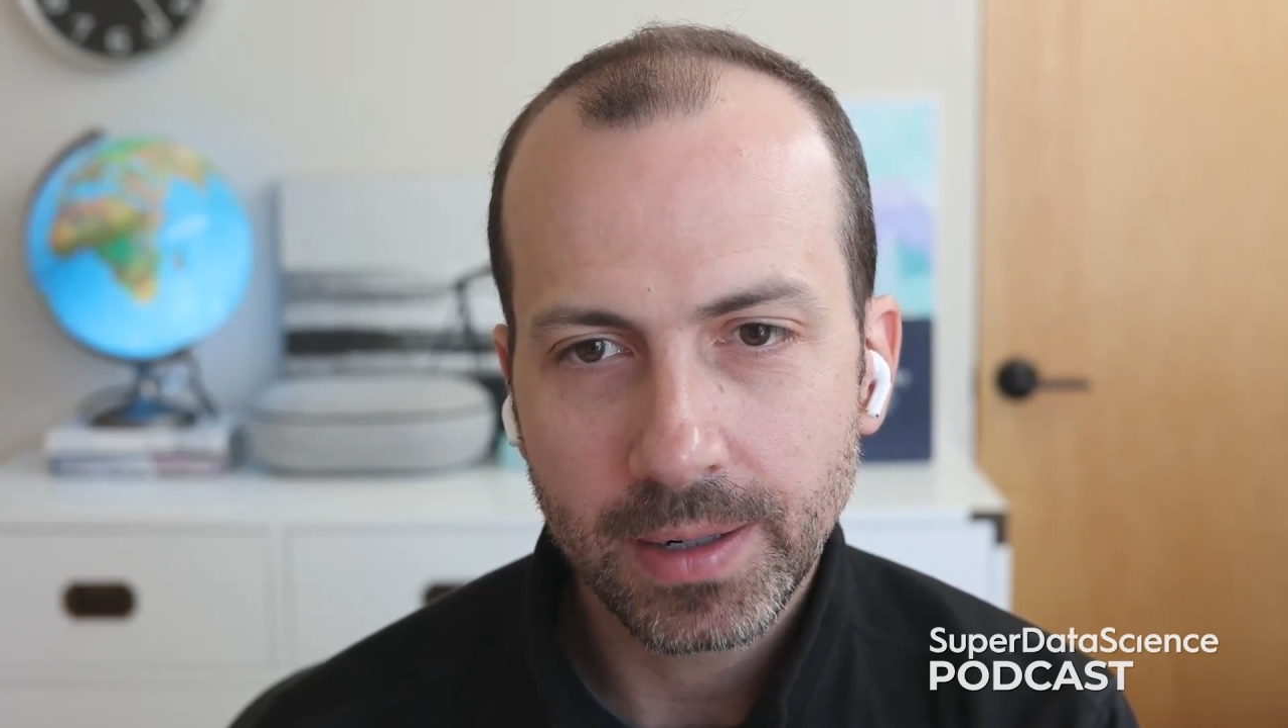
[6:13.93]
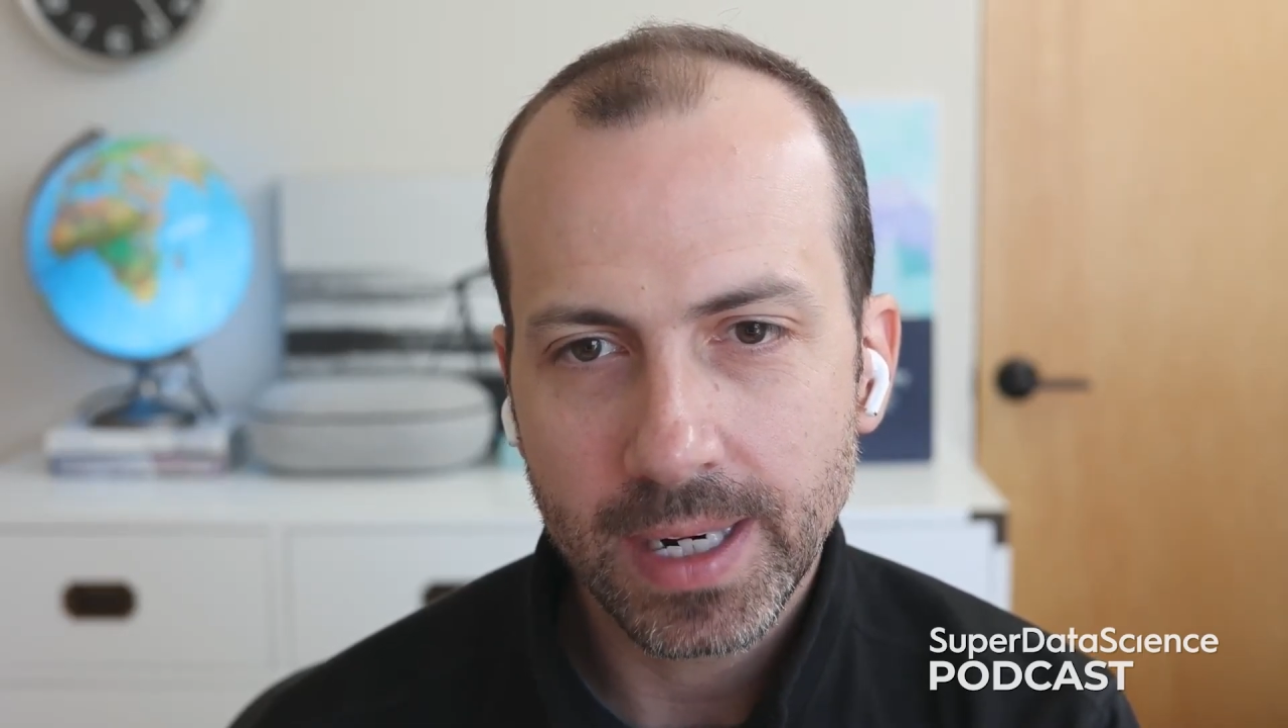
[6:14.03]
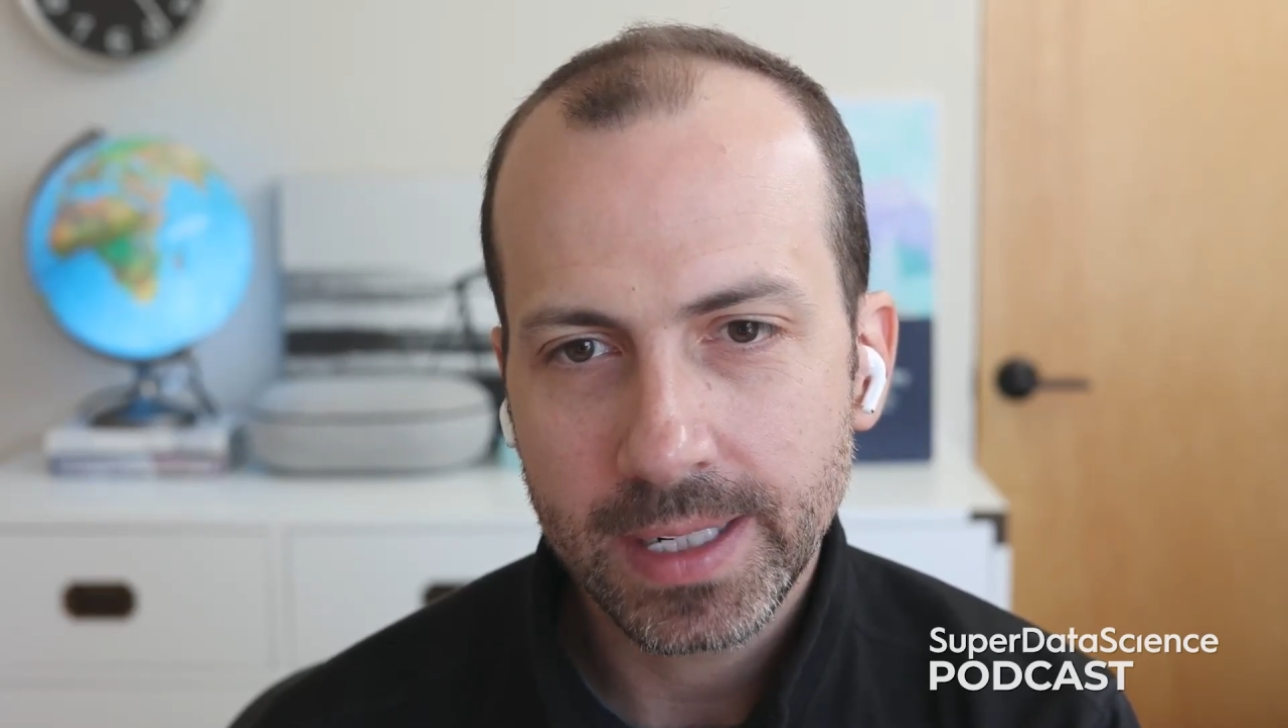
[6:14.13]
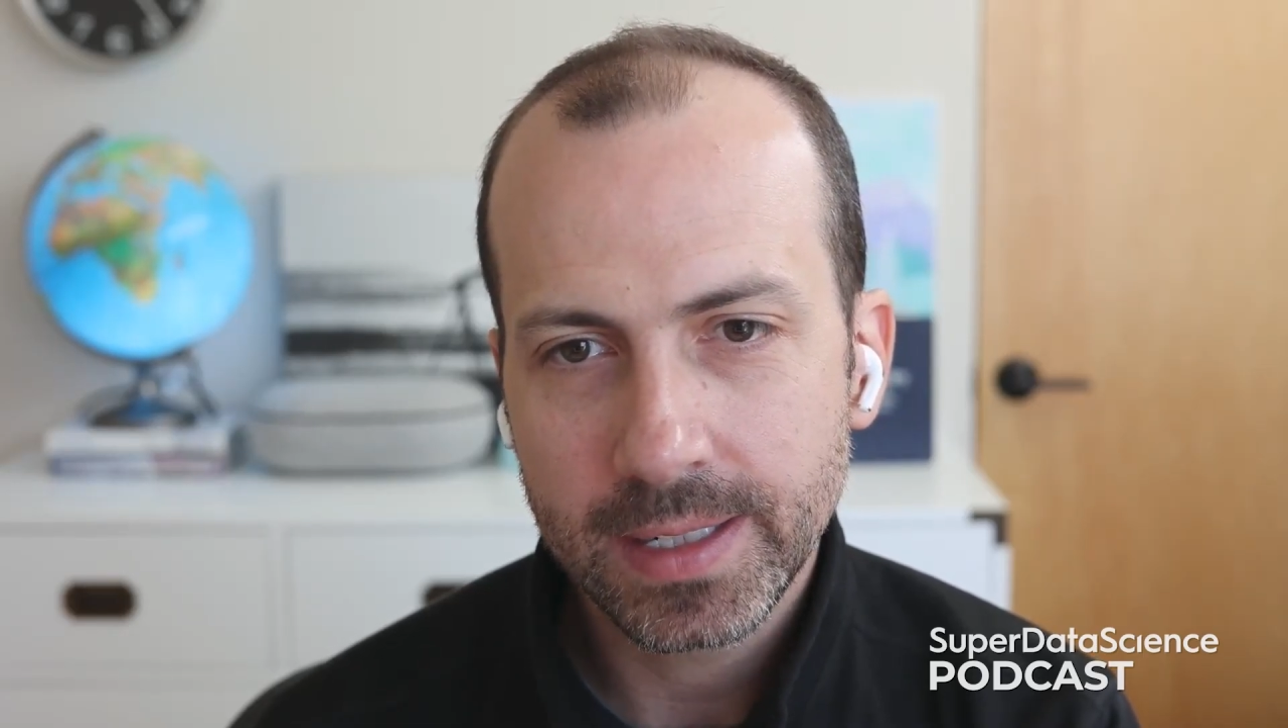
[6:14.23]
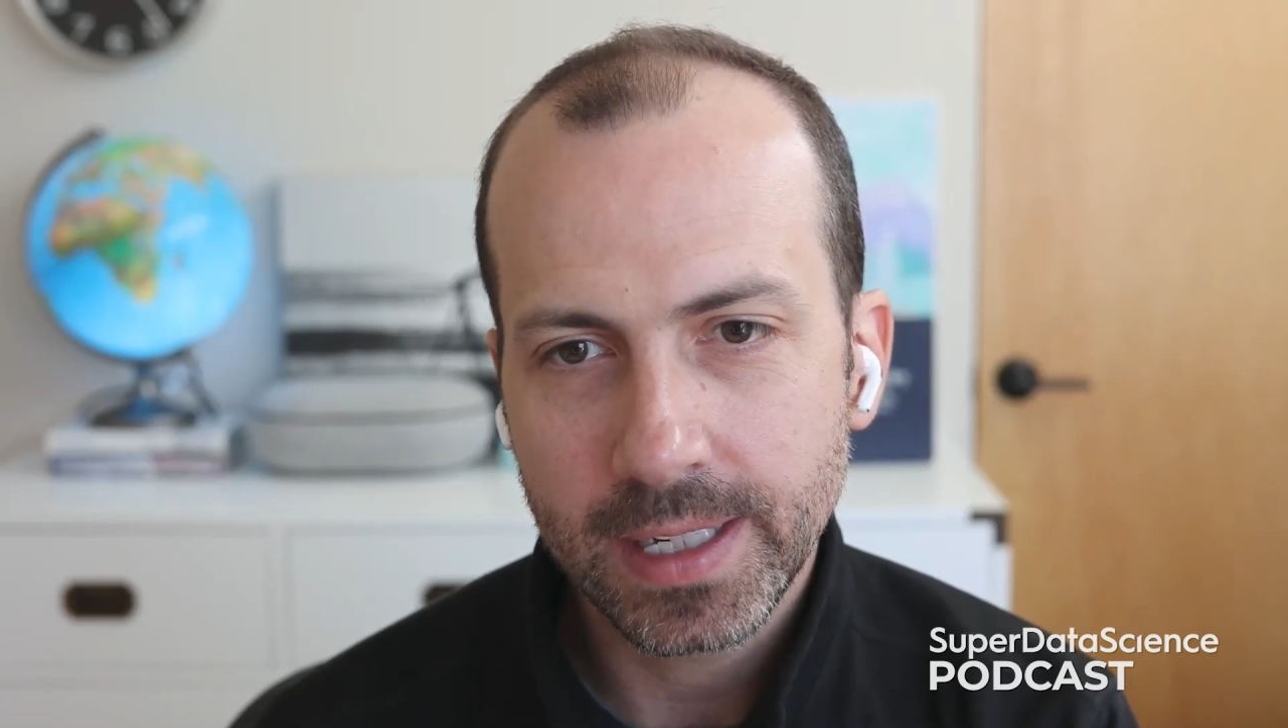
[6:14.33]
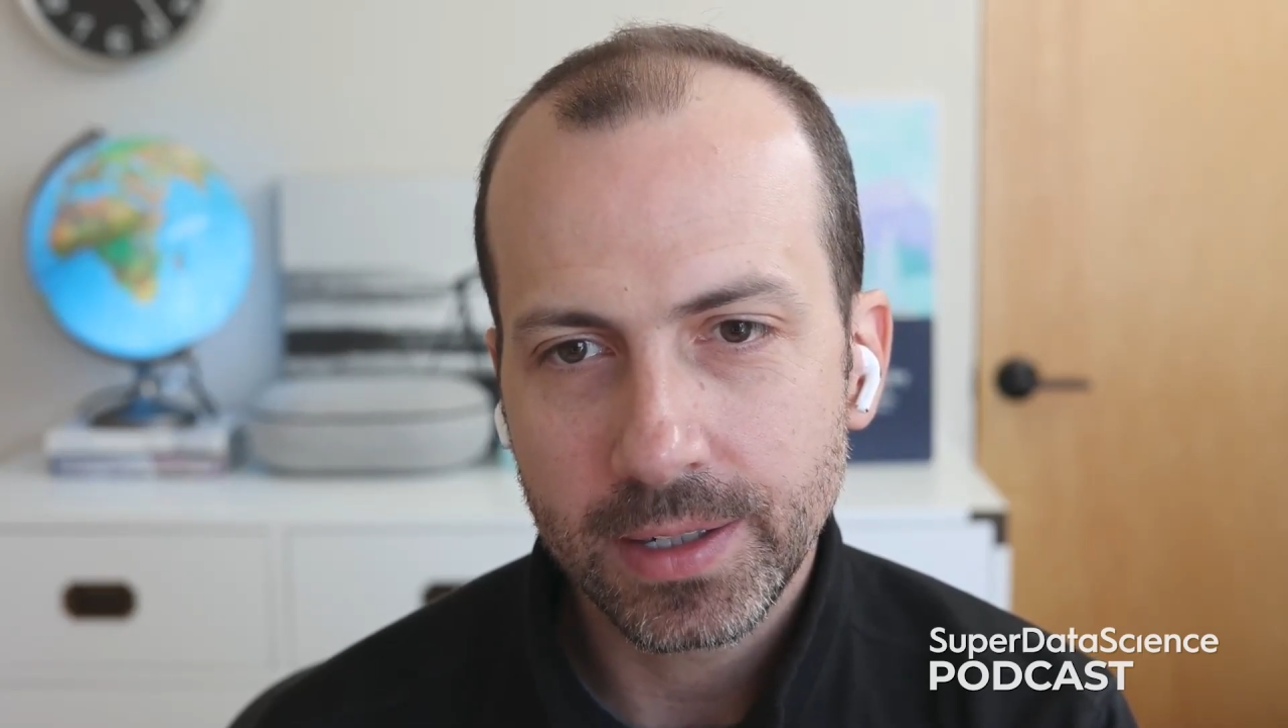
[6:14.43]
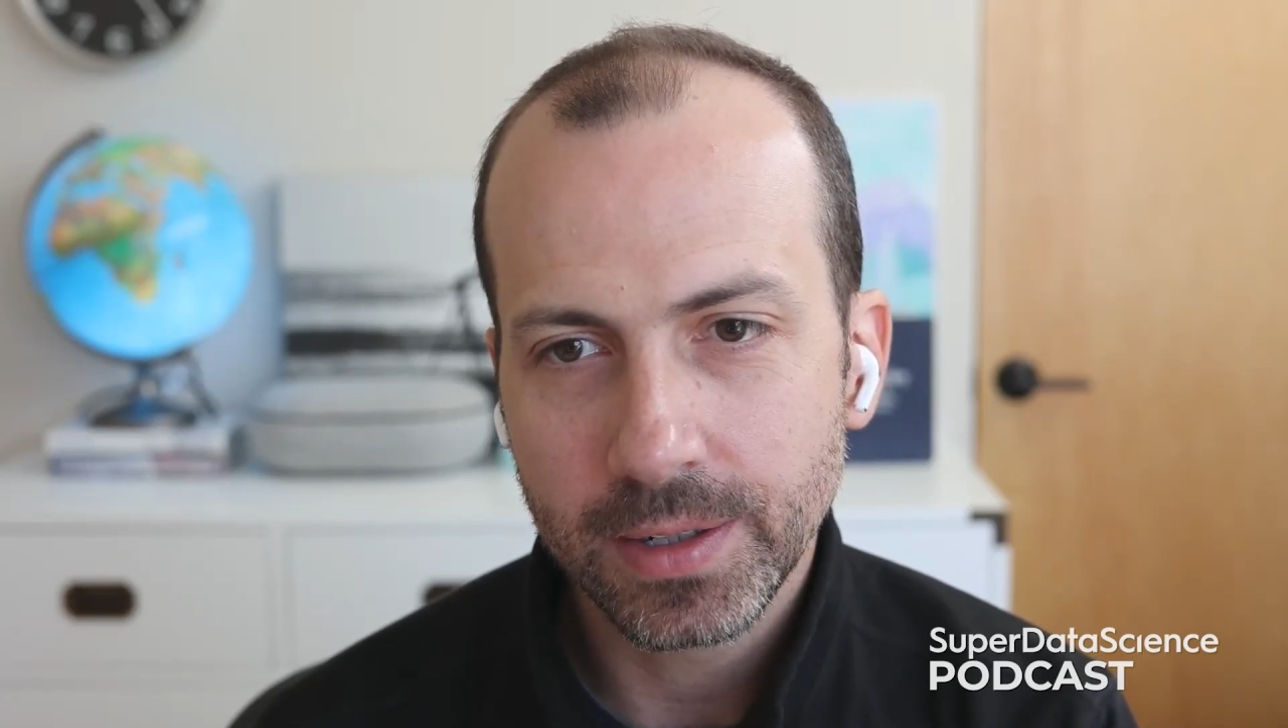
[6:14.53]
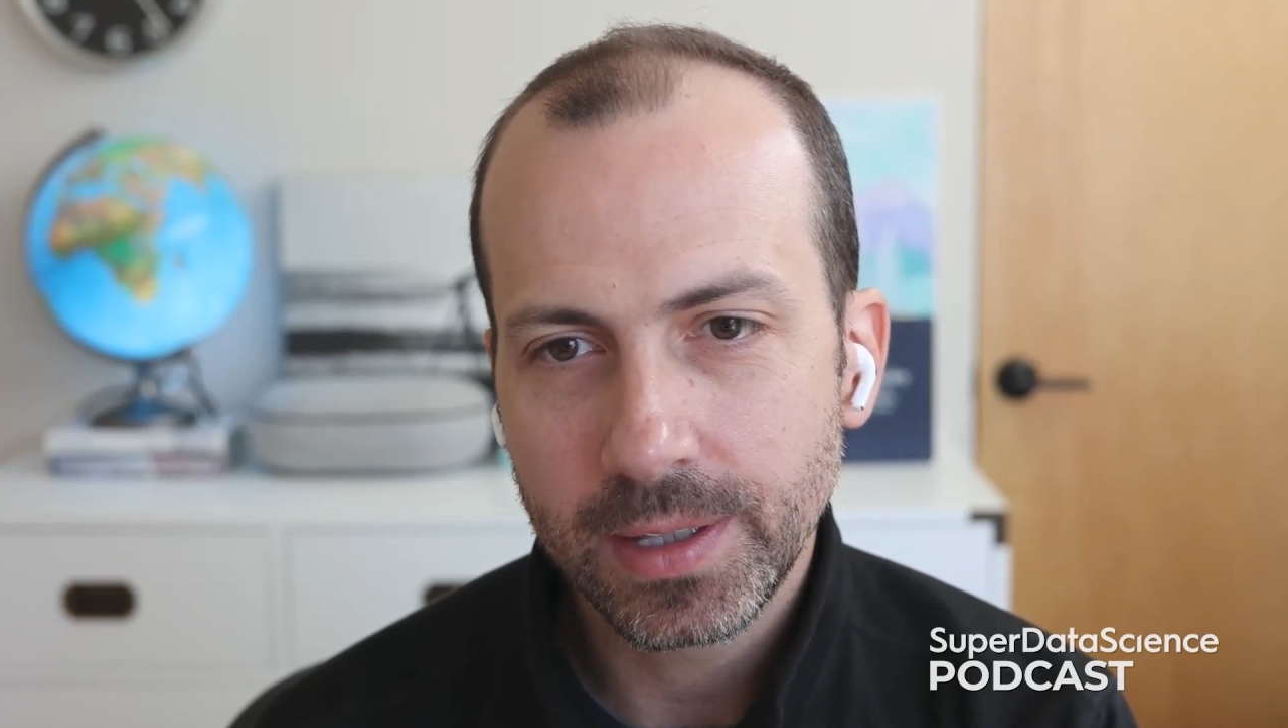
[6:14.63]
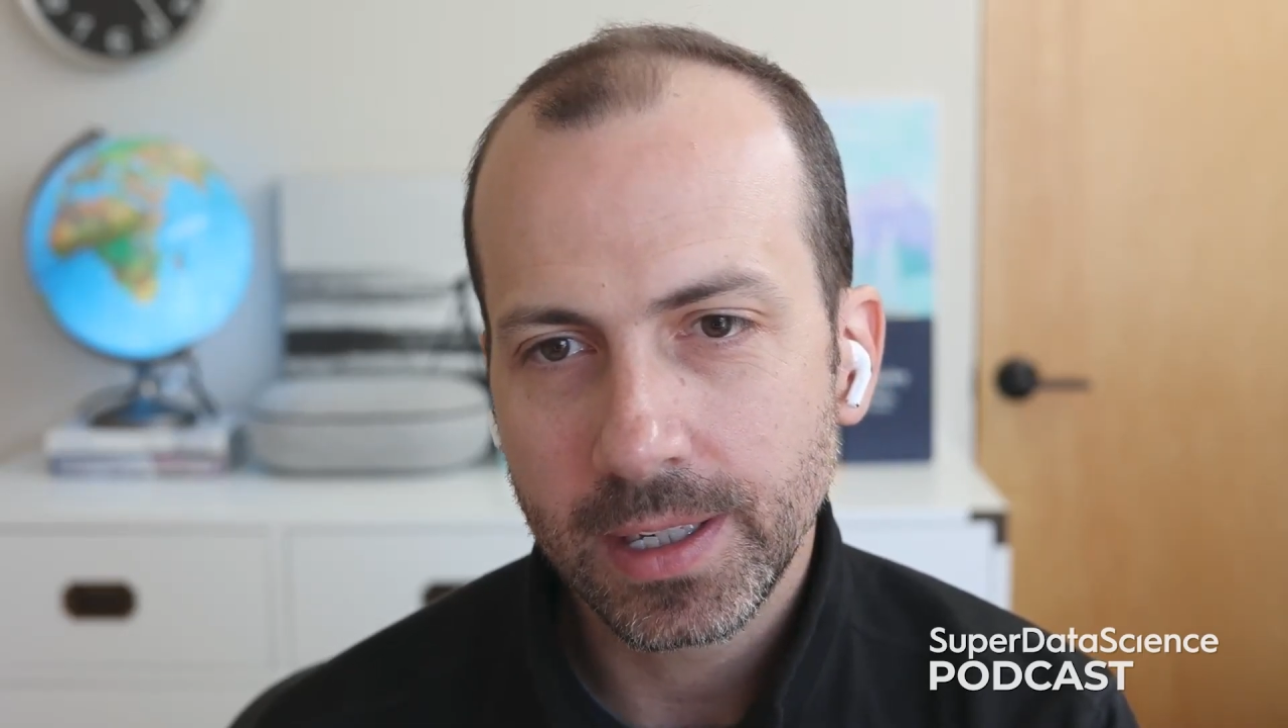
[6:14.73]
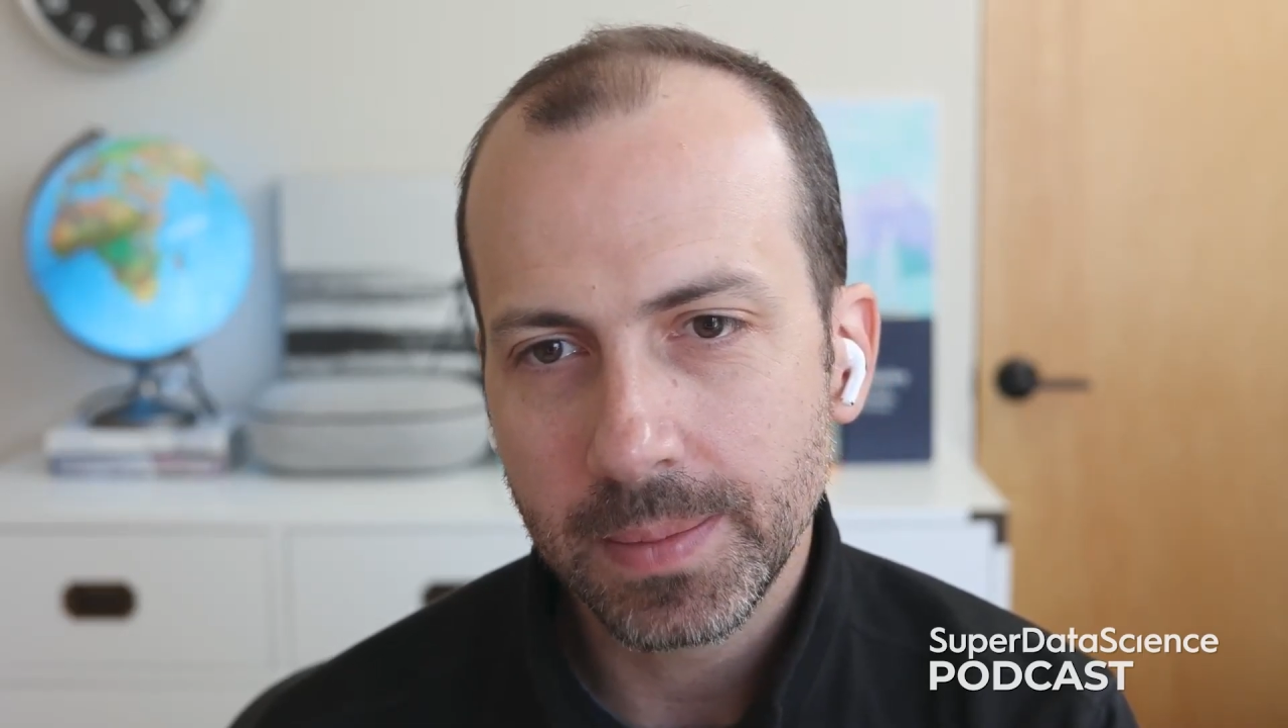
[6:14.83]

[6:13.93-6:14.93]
I can take your thing